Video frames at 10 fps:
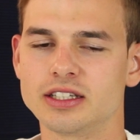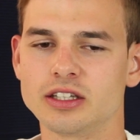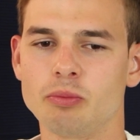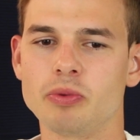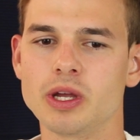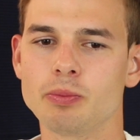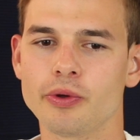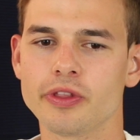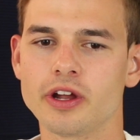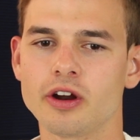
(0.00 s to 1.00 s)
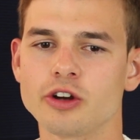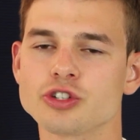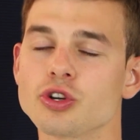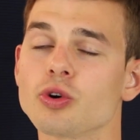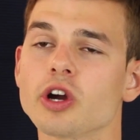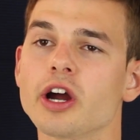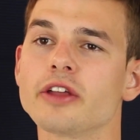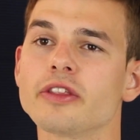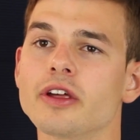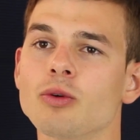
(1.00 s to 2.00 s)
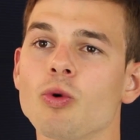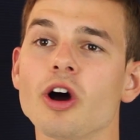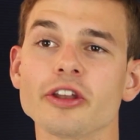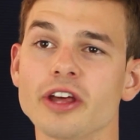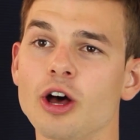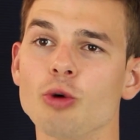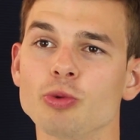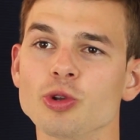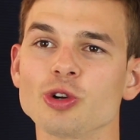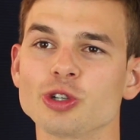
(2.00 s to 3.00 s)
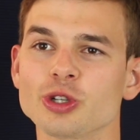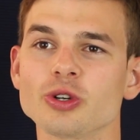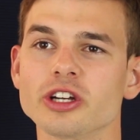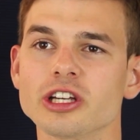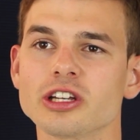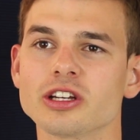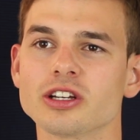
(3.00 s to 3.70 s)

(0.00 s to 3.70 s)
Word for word: the people there are so kind. They want to help you learn Korean.